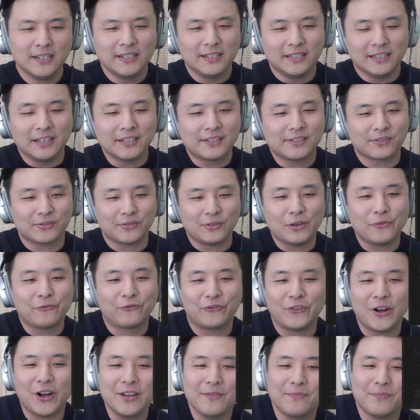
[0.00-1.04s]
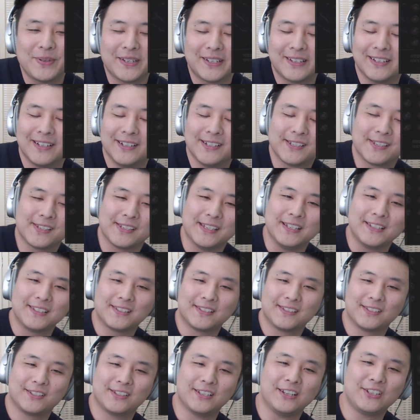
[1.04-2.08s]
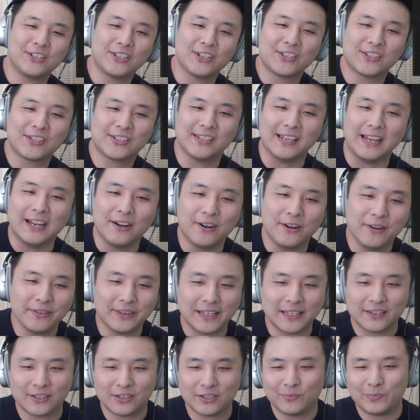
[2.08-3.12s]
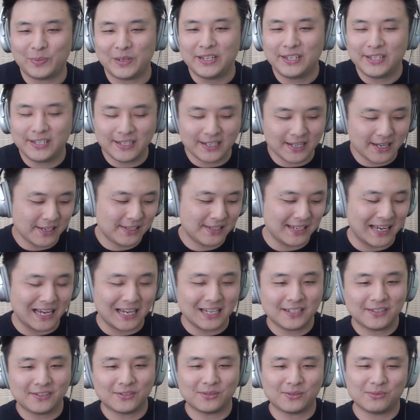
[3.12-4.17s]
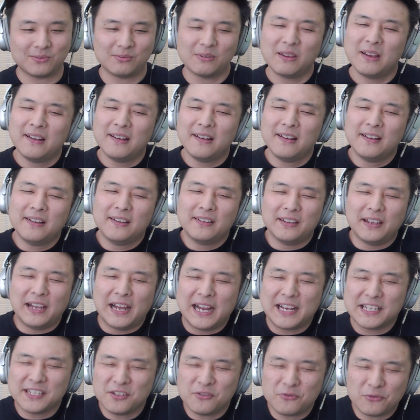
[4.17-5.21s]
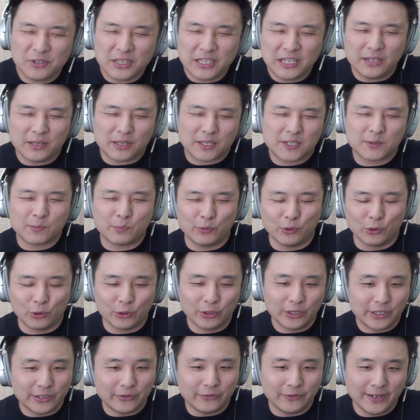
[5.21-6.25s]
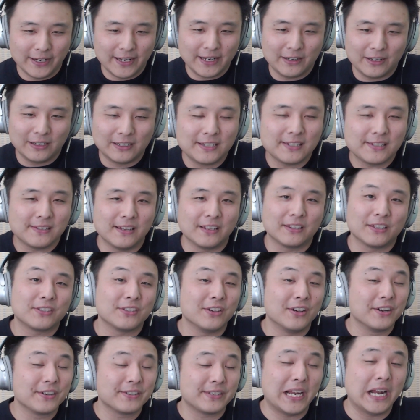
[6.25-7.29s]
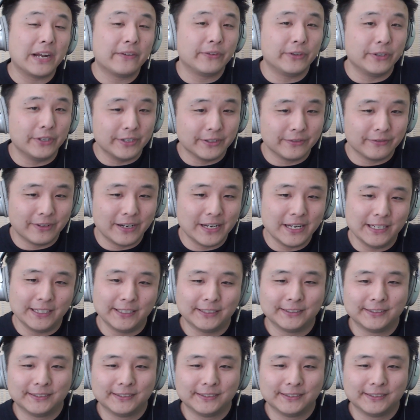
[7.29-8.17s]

It's fun because it's such a sound that BTS hasn't really explored, right? At least not the songs that I've heard, right?